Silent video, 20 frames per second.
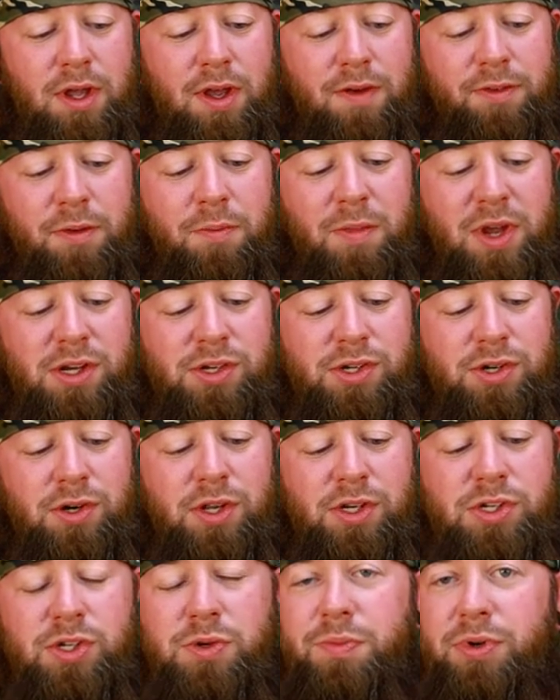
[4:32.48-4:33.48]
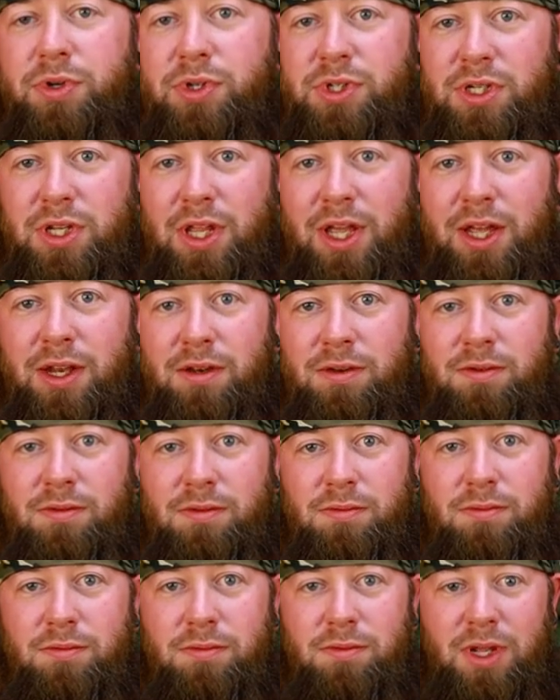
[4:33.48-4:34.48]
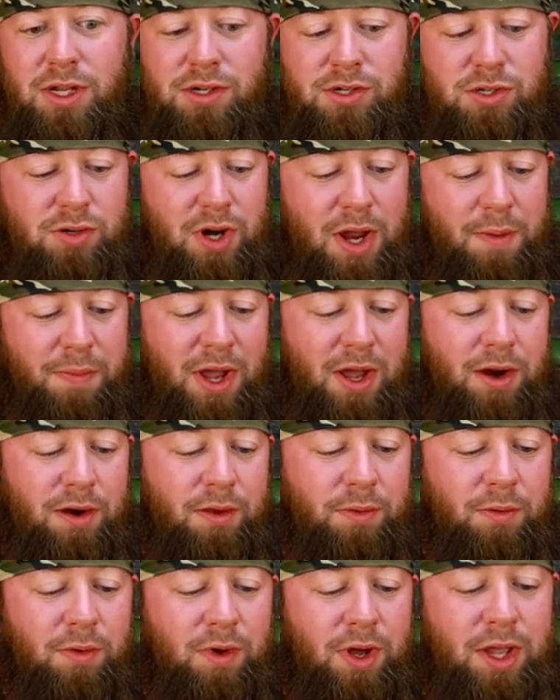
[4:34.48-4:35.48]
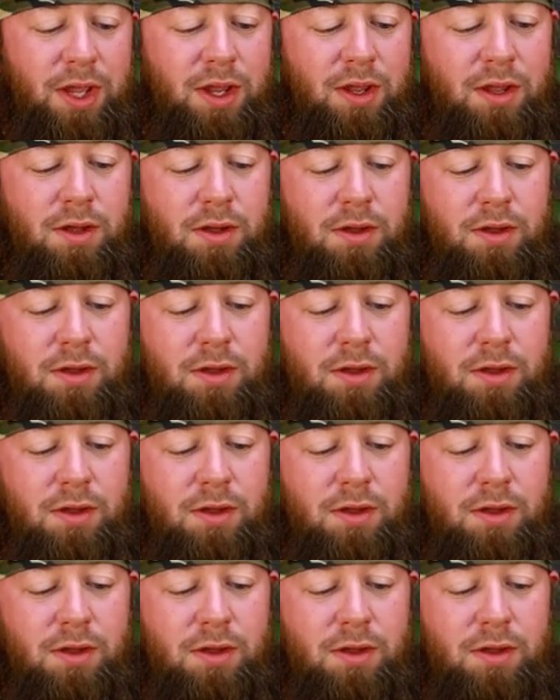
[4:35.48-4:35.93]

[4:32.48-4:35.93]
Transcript: Have to make sure that you push that strap out of the way